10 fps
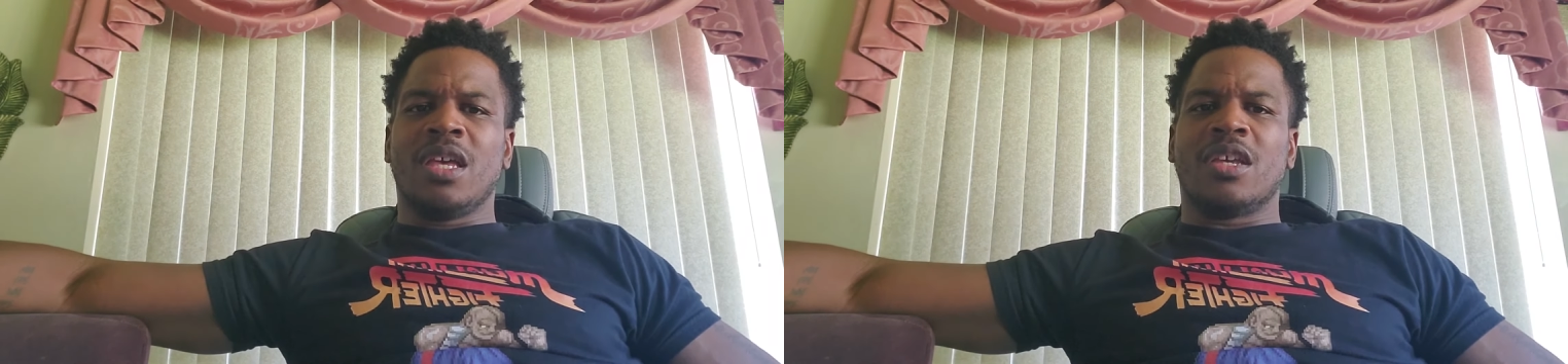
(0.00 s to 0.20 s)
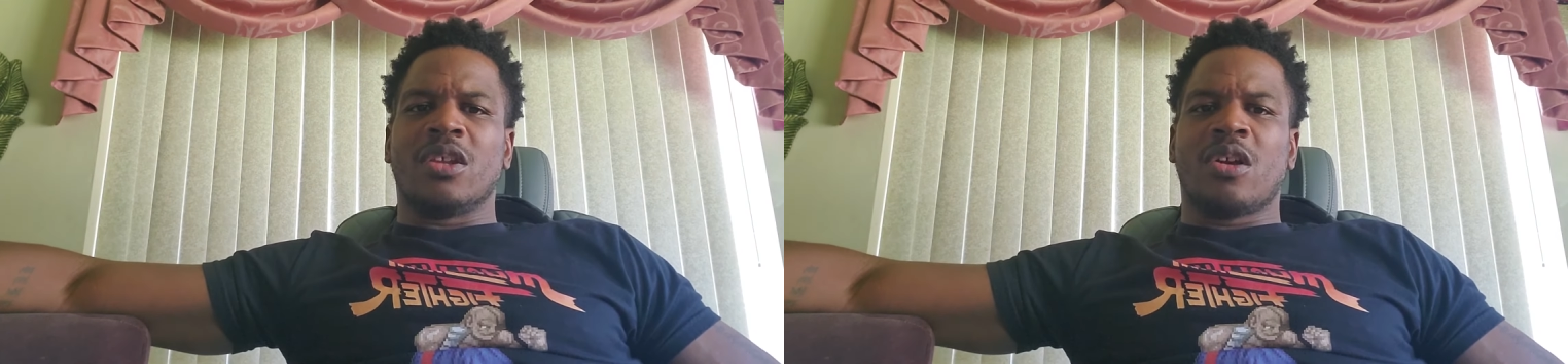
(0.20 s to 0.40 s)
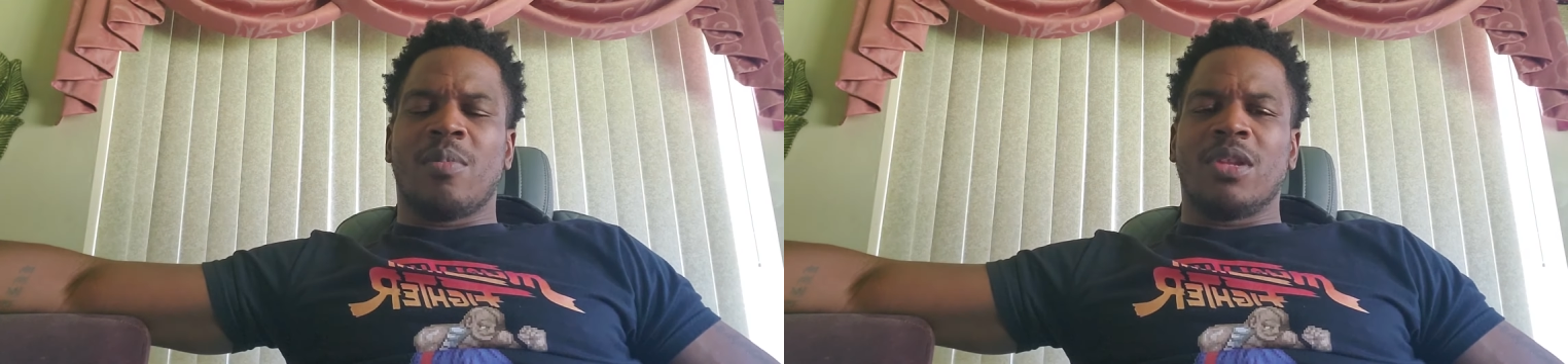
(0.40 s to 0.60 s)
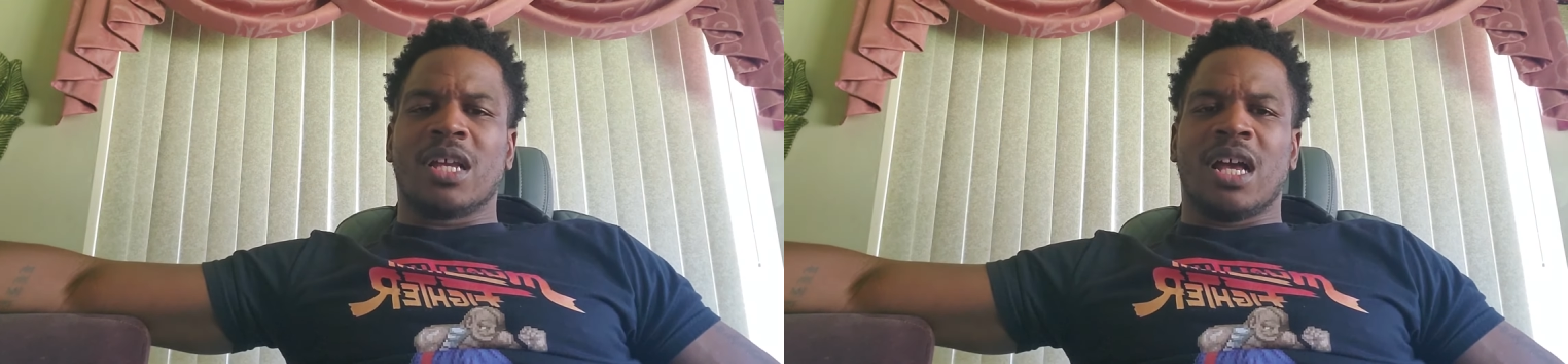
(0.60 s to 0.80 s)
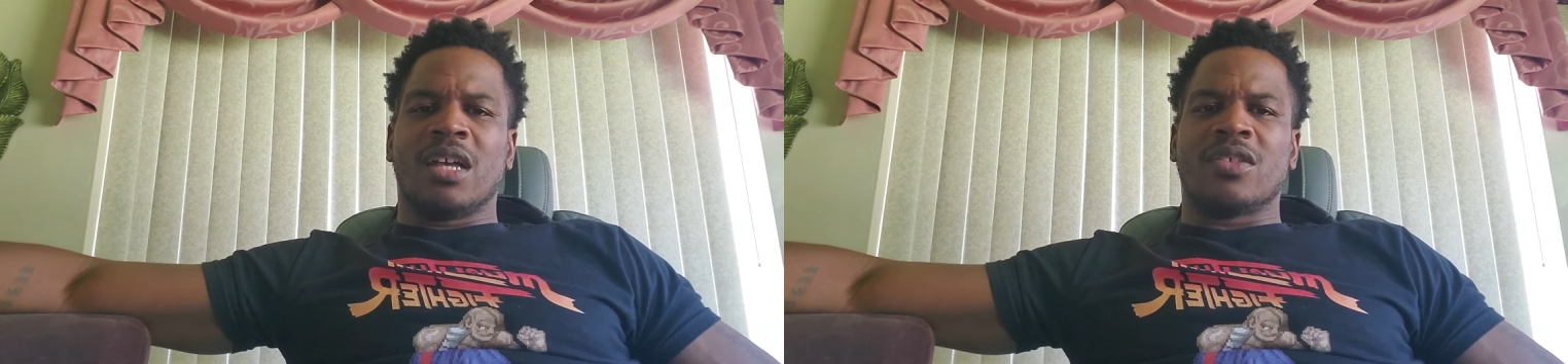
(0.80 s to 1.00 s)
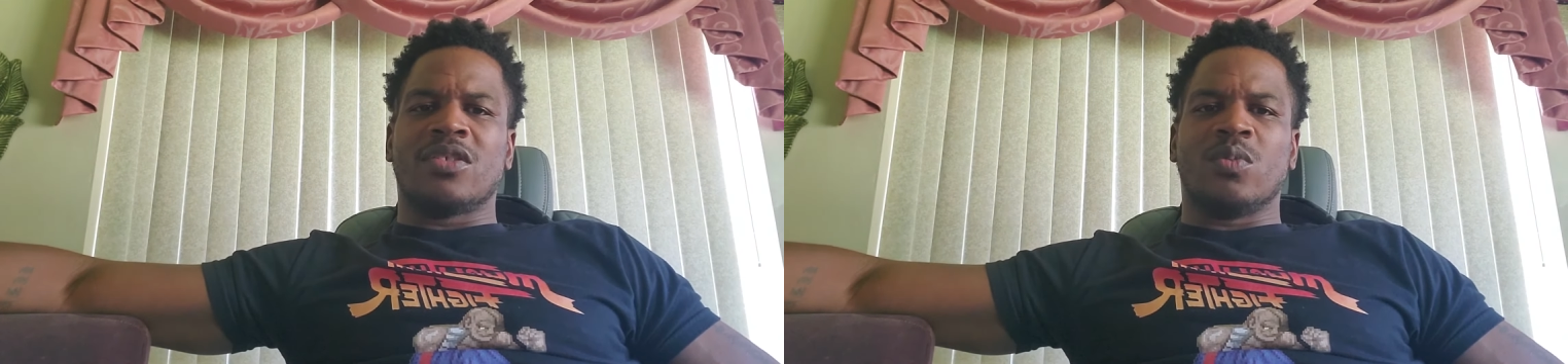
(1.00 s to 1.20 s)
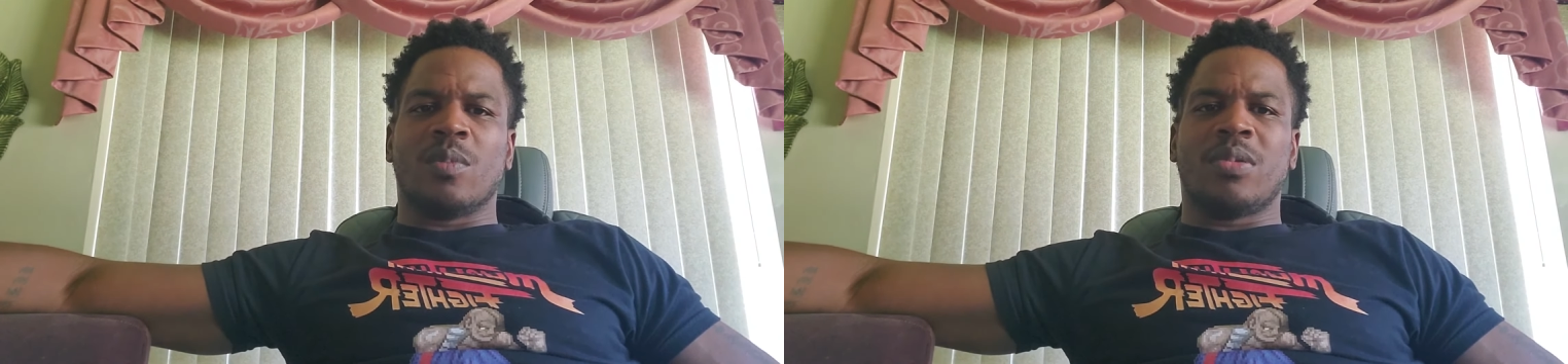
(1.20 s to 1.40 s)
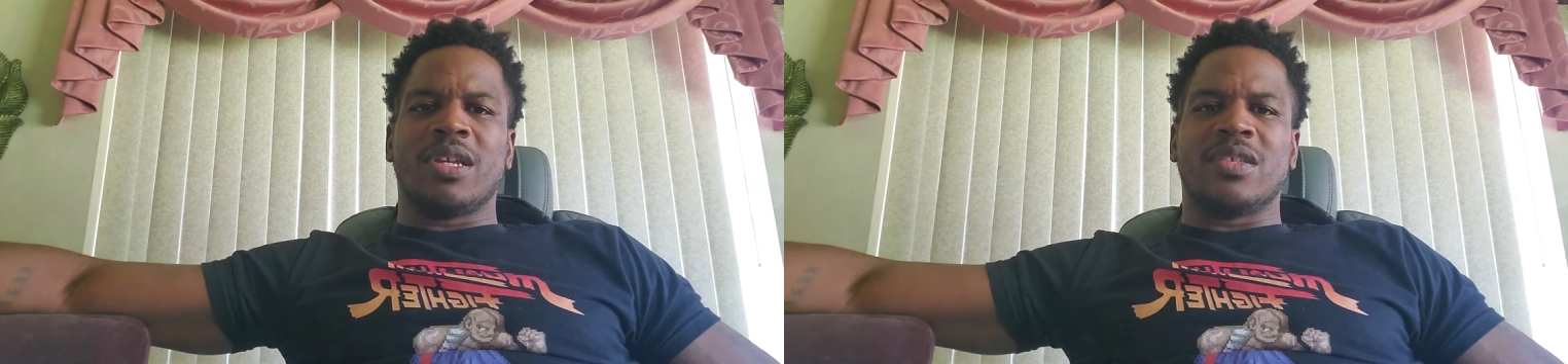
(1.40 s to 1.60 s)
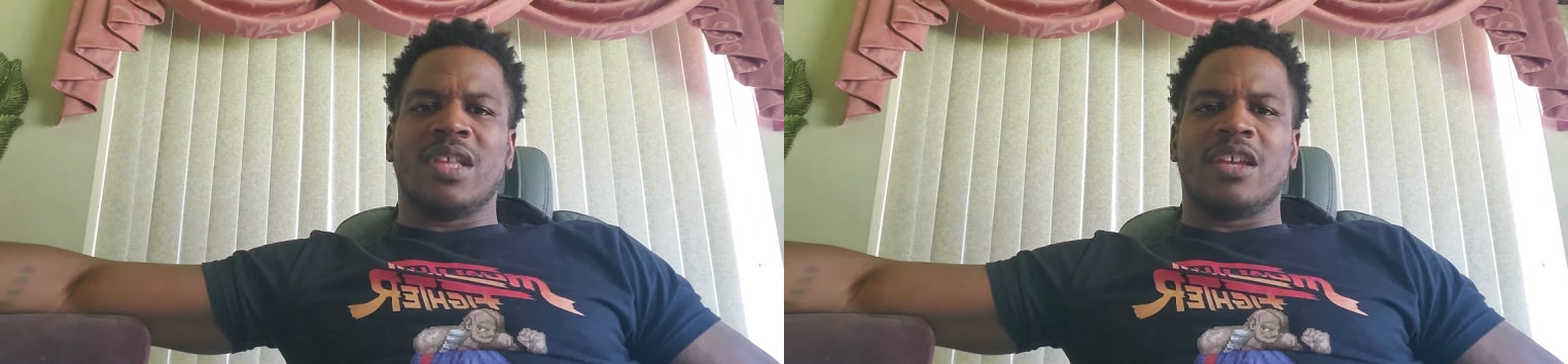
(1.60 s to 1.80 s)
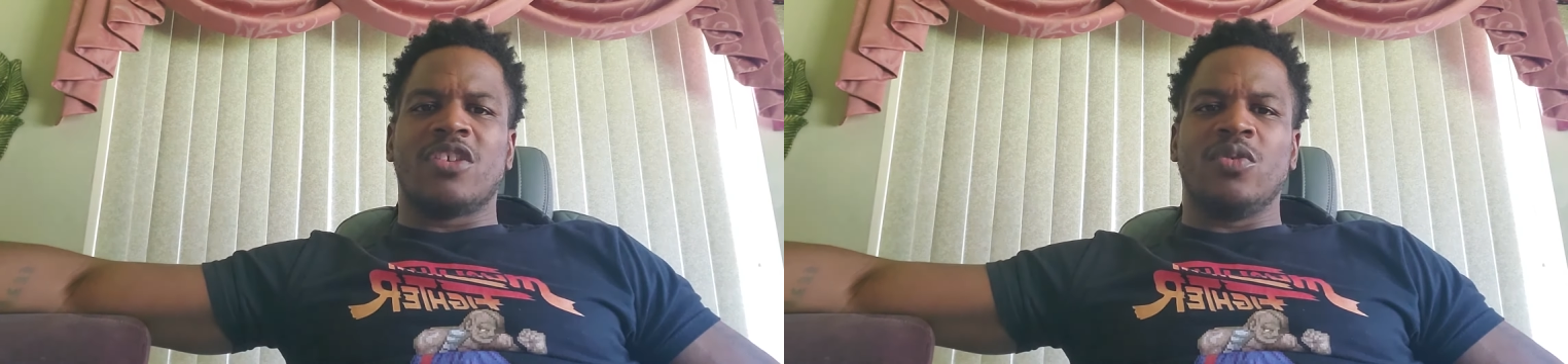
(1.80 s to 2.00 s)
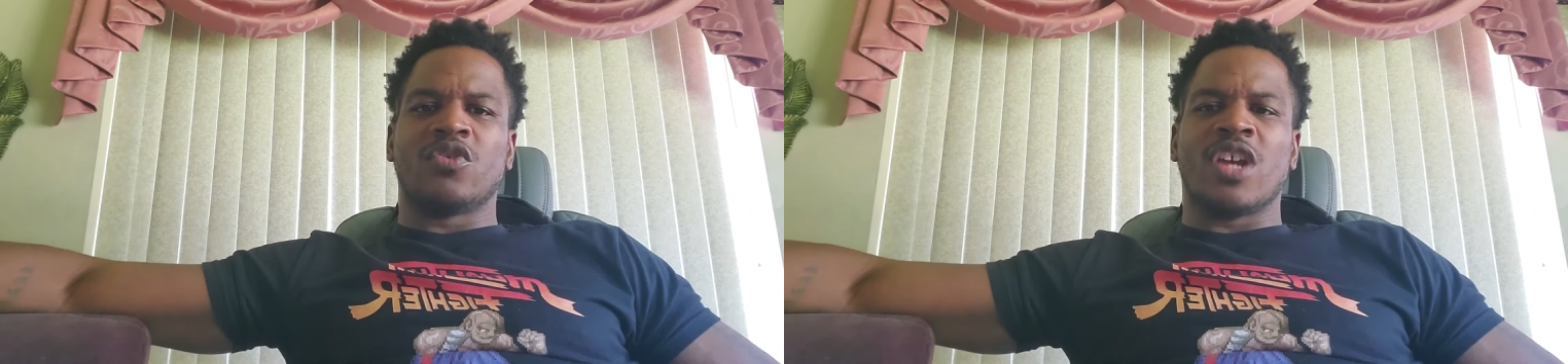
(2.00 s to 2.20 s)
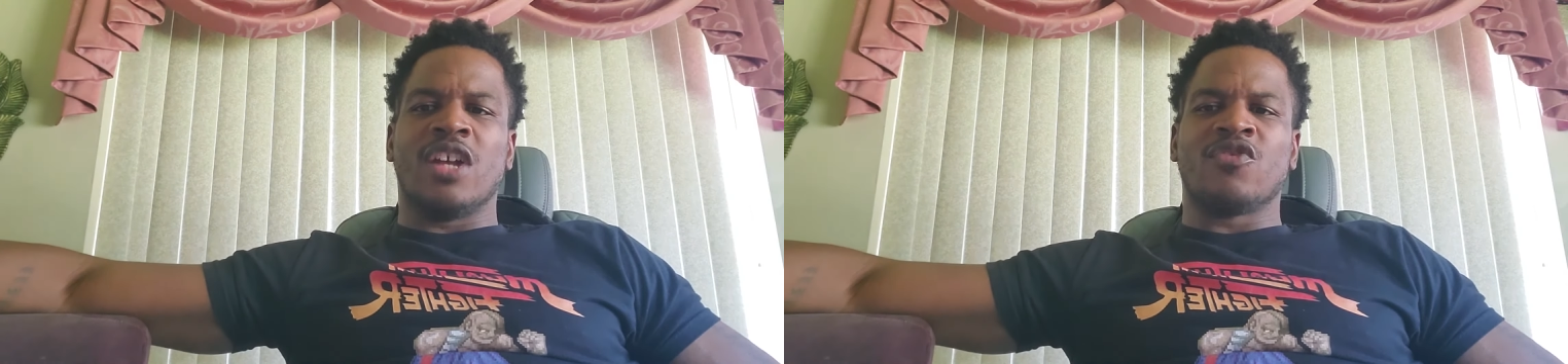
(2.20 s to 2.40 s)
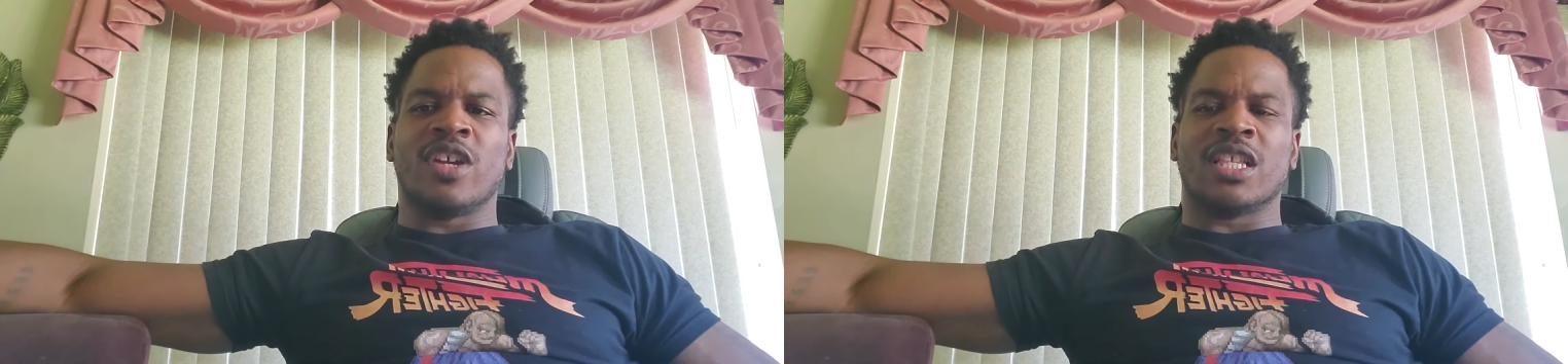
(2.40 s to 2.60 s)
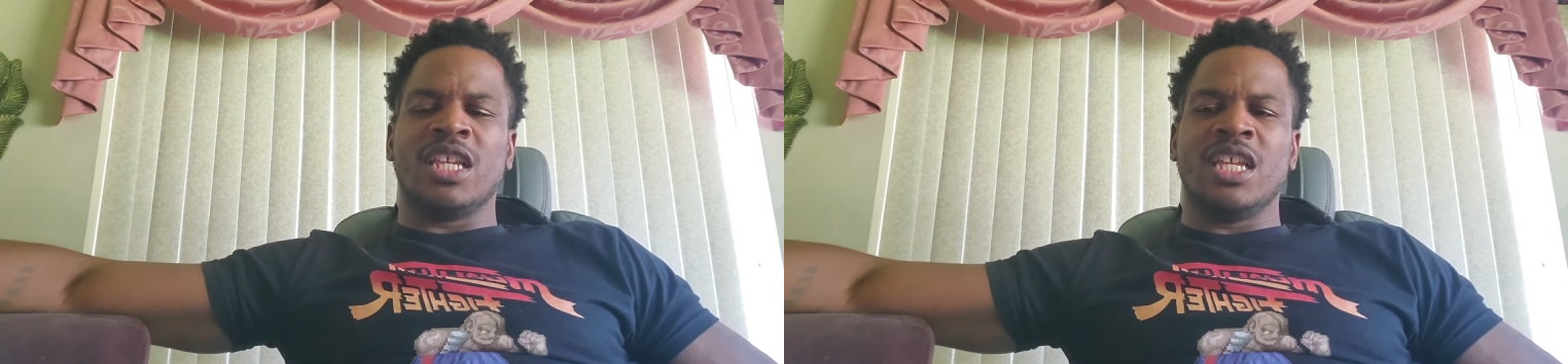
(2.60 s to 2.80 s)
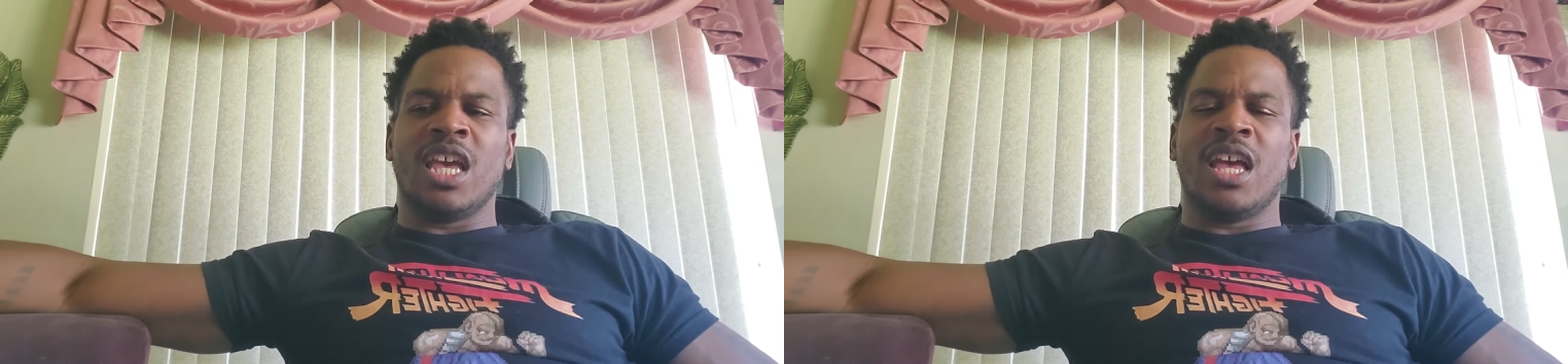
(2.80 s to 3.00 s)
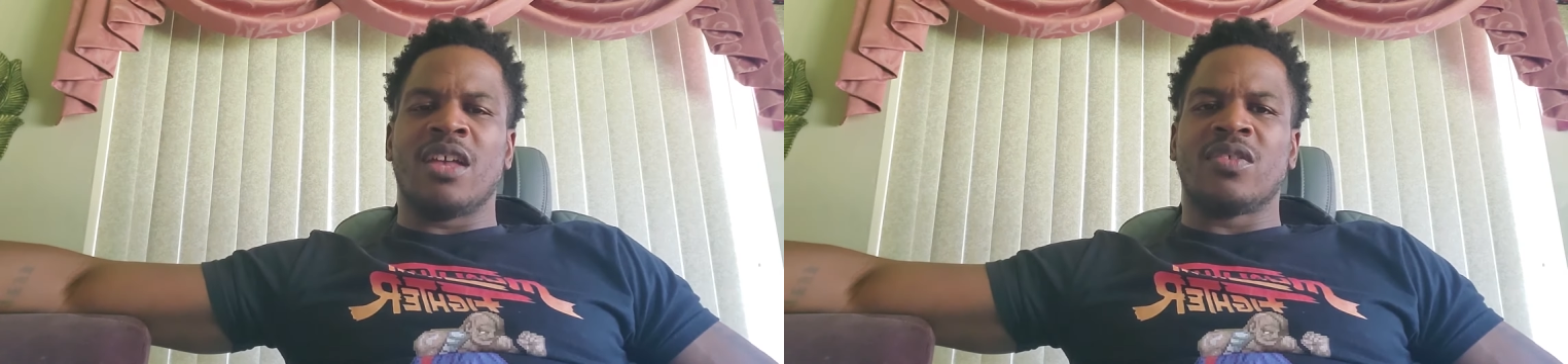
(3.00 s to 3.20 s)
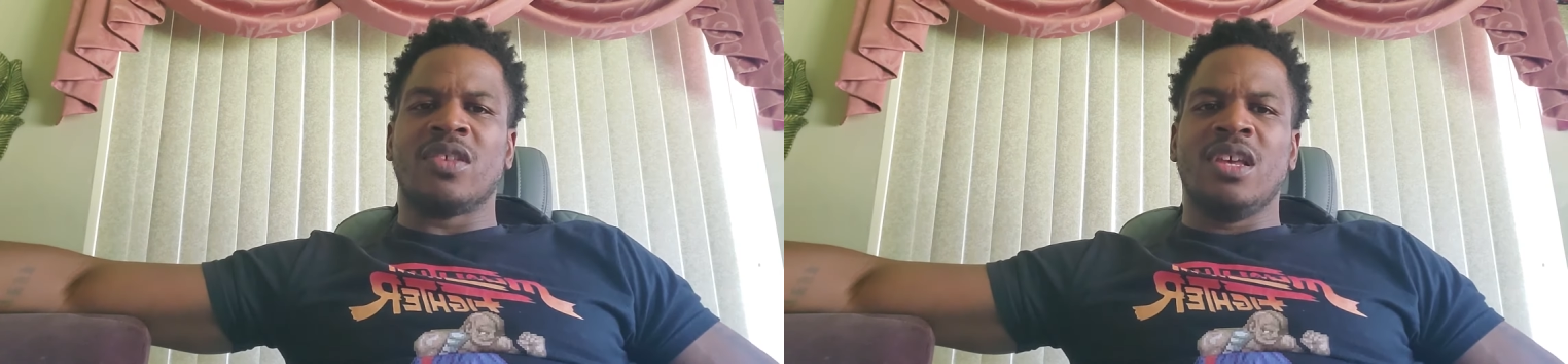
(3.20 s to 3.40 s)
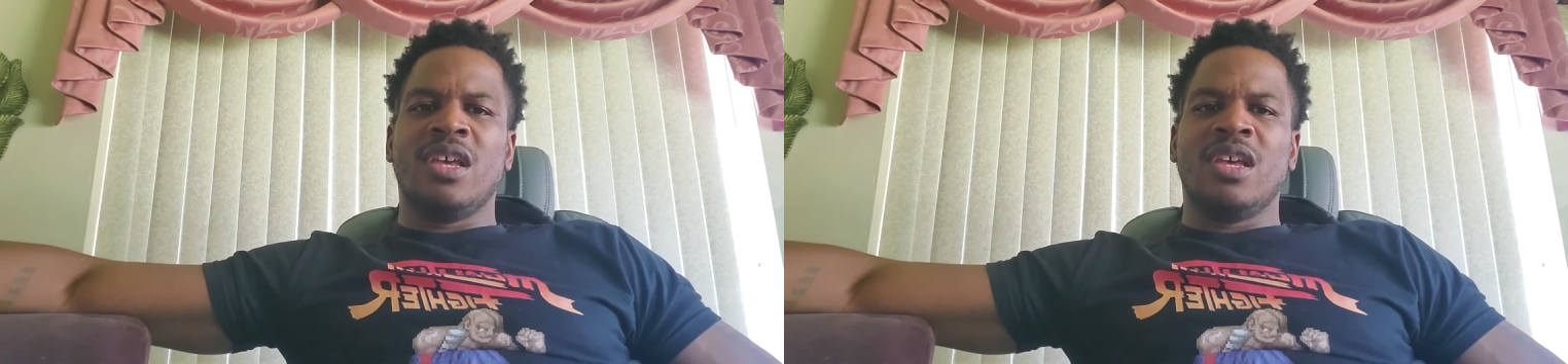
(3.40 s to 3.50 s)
get a couple of guys to replace that huge contract that he has.